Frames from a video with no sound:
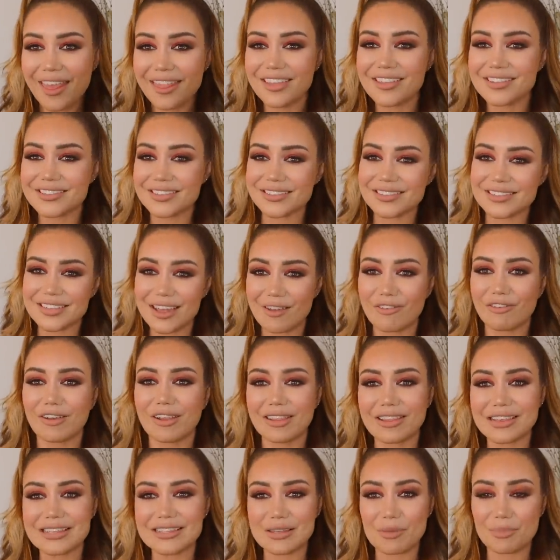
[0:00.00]
This is
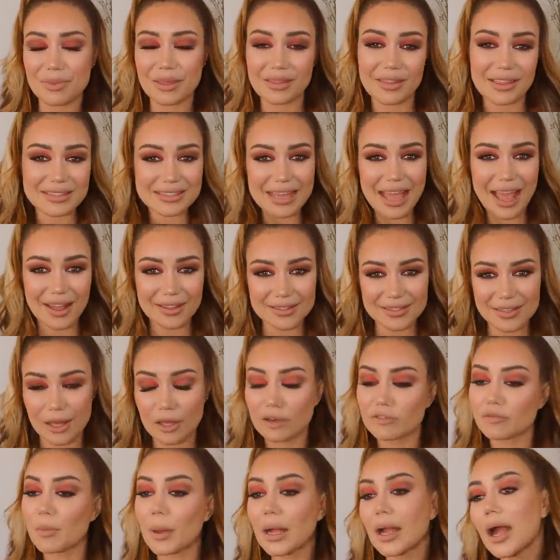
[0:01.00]
definitely something that's
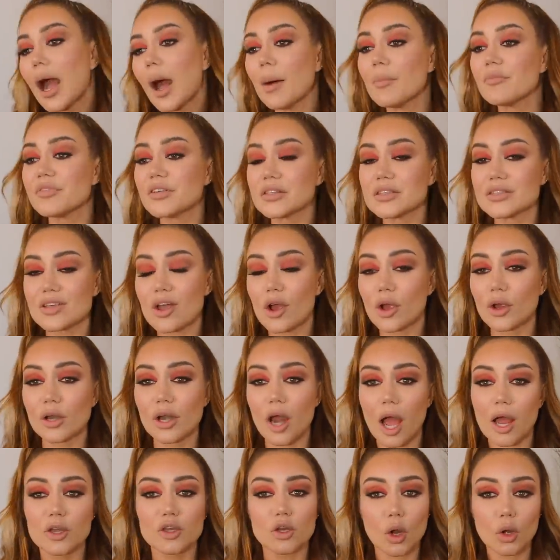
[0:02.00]
outside of my comfort
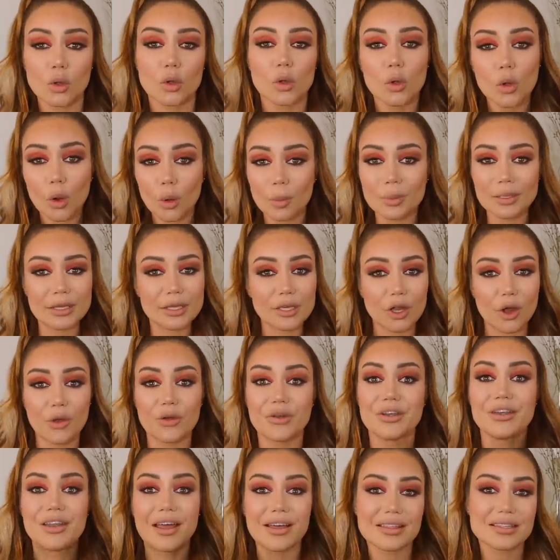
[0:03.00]
zone. I don't normally
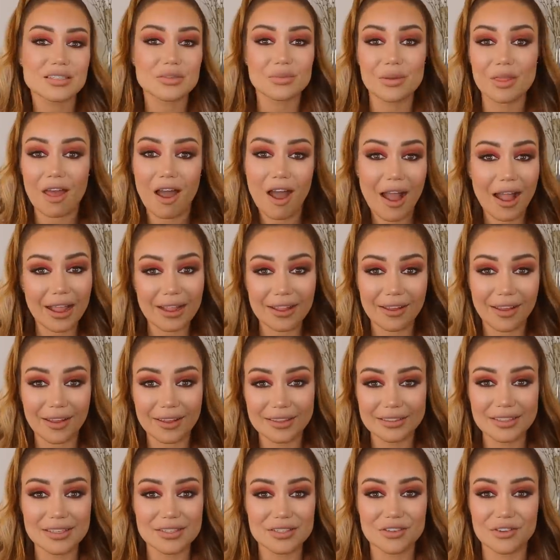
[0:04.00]
go nuts with eye
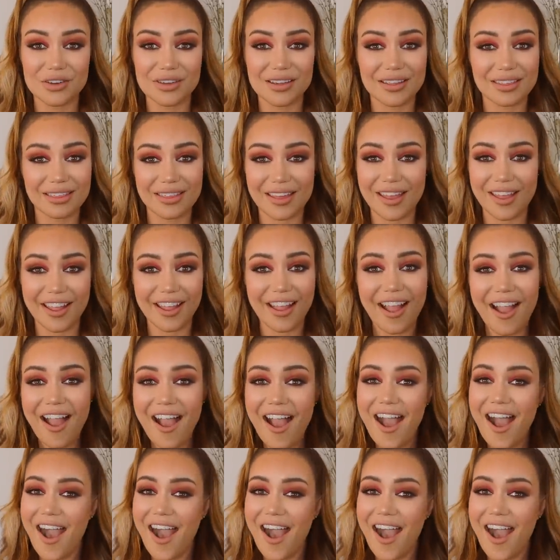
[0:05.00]
colors or anything.